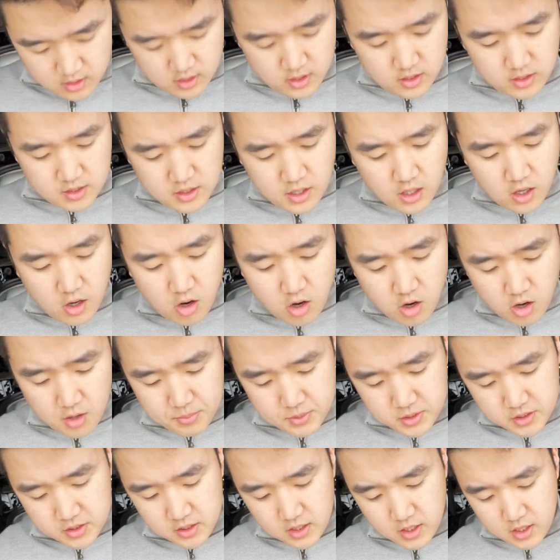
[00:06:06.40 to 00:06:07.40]
it's not hard
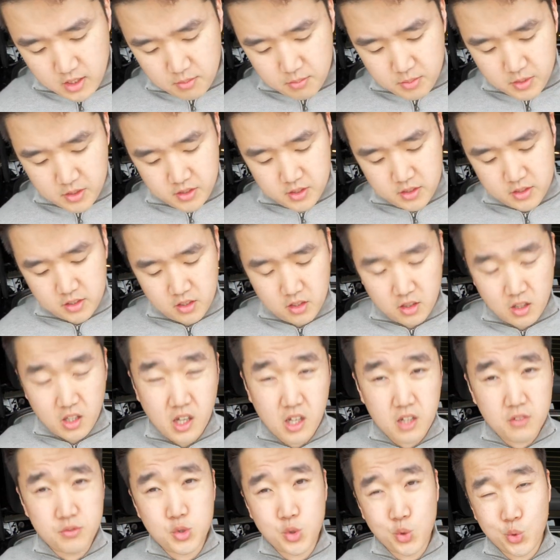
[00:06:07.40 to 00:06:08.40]
per se, but there's a
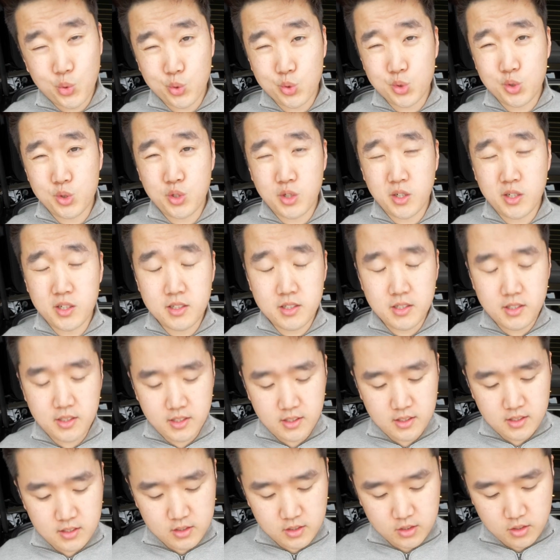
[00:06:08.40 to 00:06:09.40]
lot of tools you're gonna
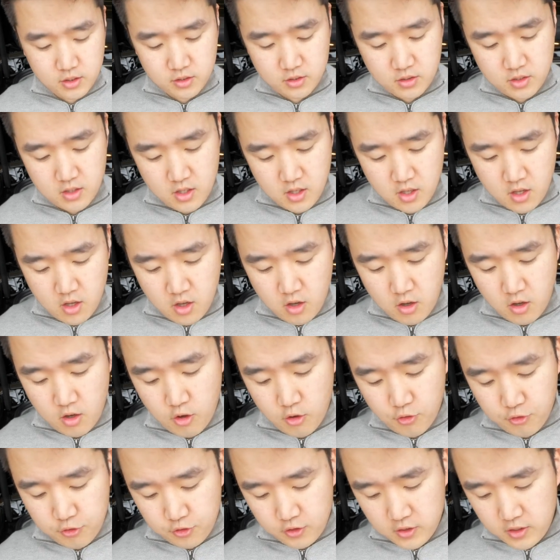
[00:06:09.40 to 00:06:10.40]
need. So
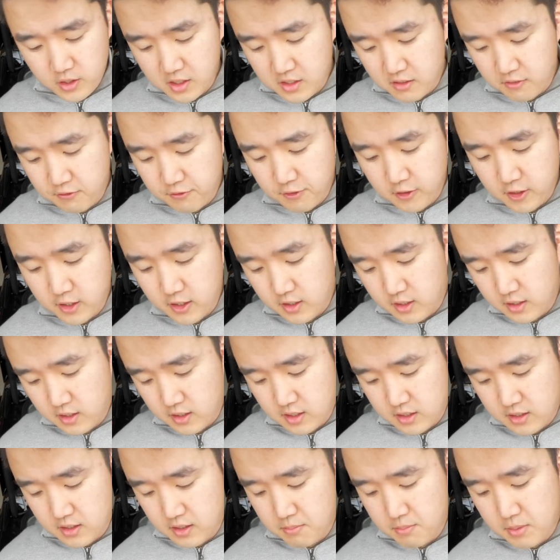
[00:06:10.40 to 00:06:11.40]
hopefully I can find
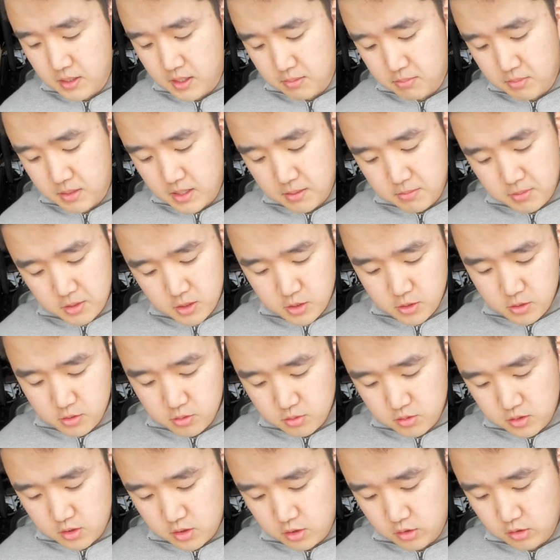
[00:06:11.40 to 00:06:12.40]
the
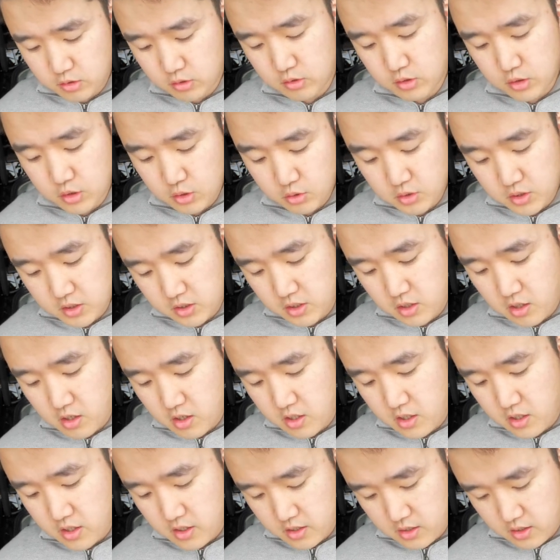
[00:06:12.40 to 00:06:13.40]
BMW to do this
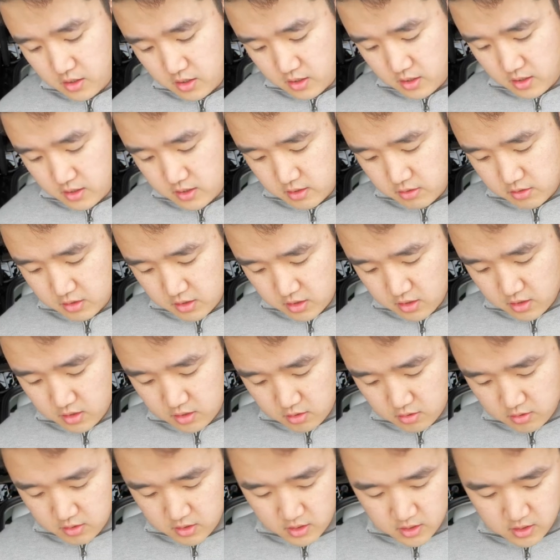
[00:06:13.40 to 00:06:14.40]
car on, because I was gonna
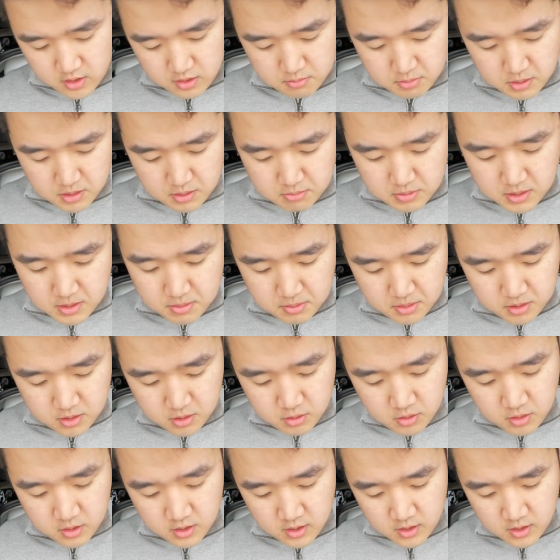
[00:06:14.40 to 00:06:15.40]
do it on a BMW.